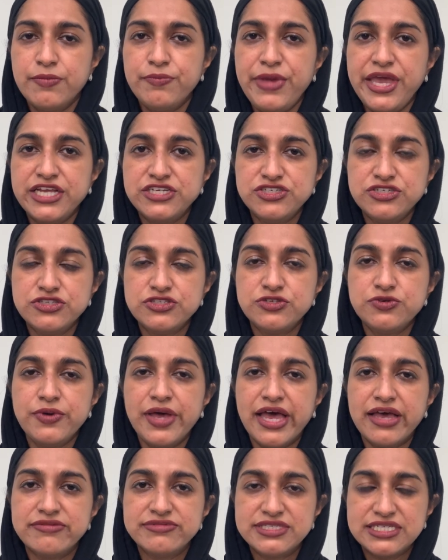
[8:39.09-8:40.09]
Patients who
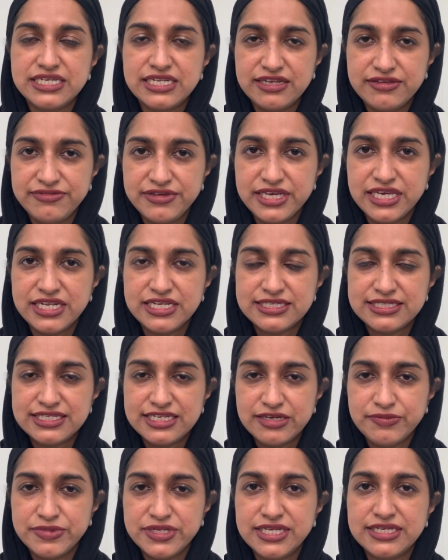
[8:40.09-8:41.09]
have significant
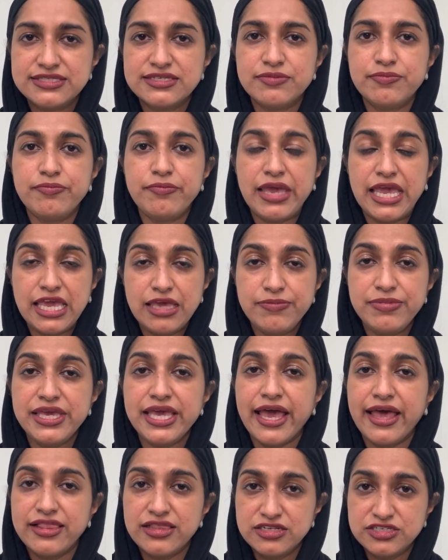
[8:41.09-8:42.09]
astigmatism may
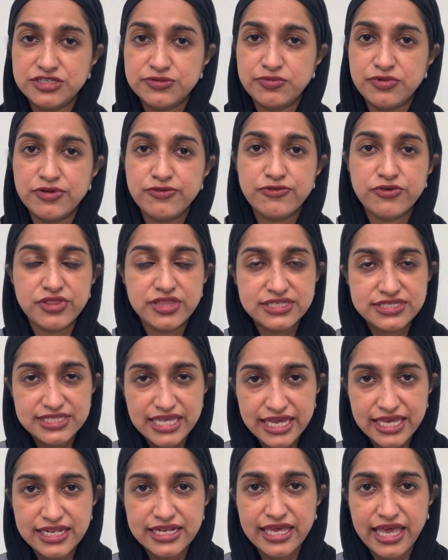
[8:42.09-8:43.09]
be eligible for the
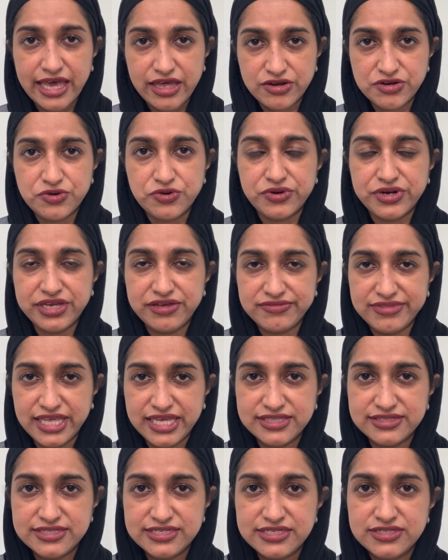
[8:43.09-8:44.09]
second category of
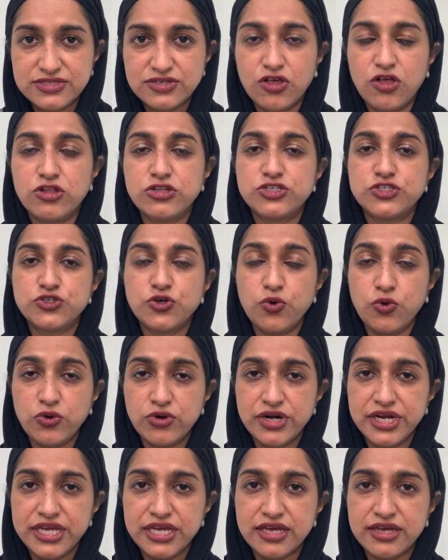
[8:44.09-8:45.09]
lenses called
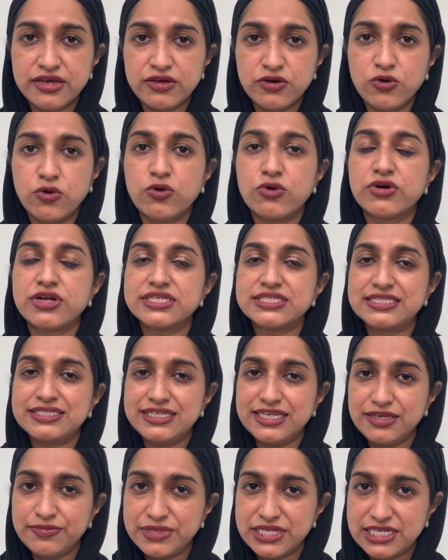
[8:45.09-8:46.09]
toric or
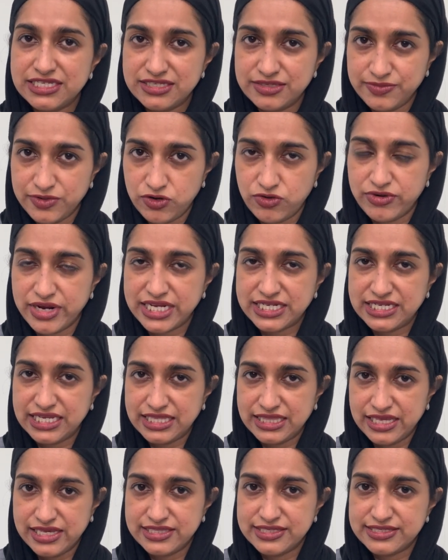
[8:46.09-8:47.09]

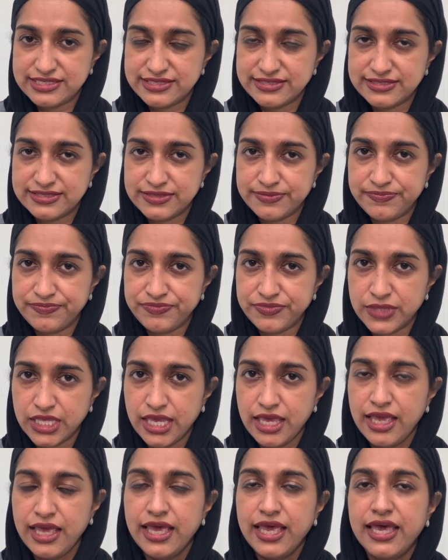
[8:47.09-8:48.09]
astigmatism-correcting lenses.
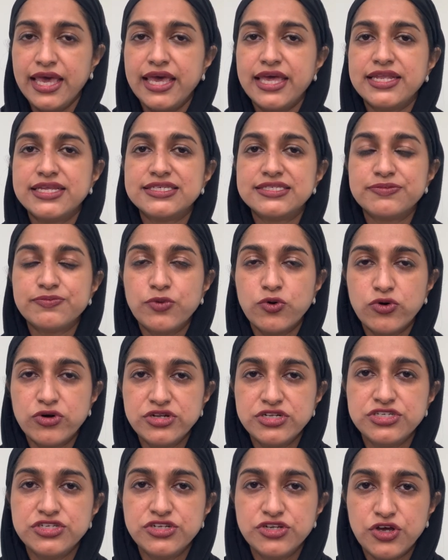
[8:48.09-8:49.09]
It is
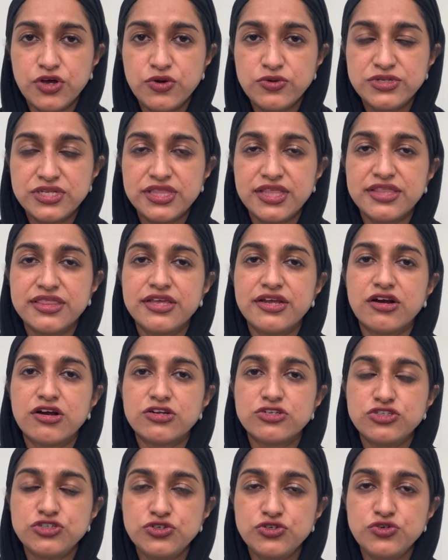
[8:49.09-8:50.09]
important to note that there
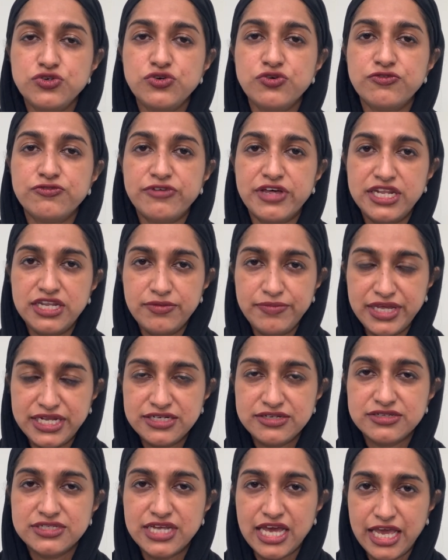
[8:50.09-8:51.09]
are 2
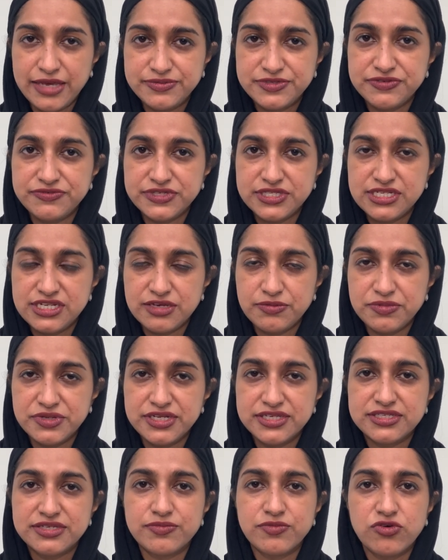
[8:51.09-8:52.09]
fundamental types of
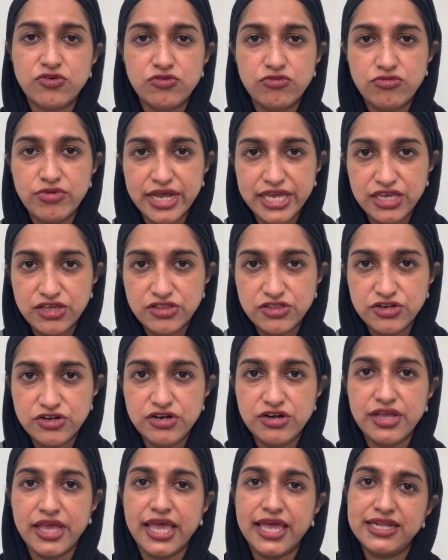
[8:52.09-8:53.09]
astigmatism,
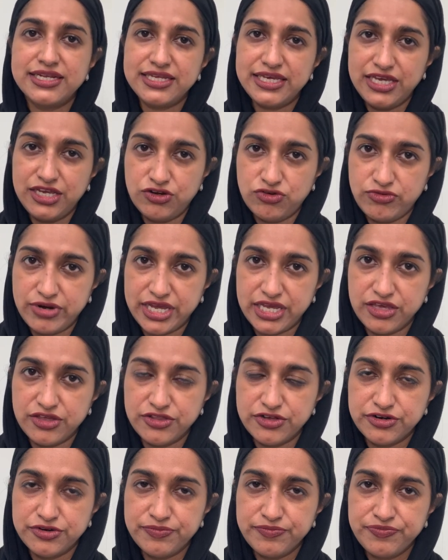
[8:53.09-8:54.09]
regular and
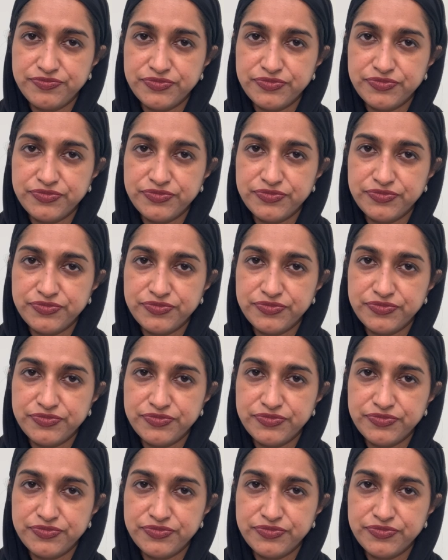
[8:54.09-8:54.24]
irregular.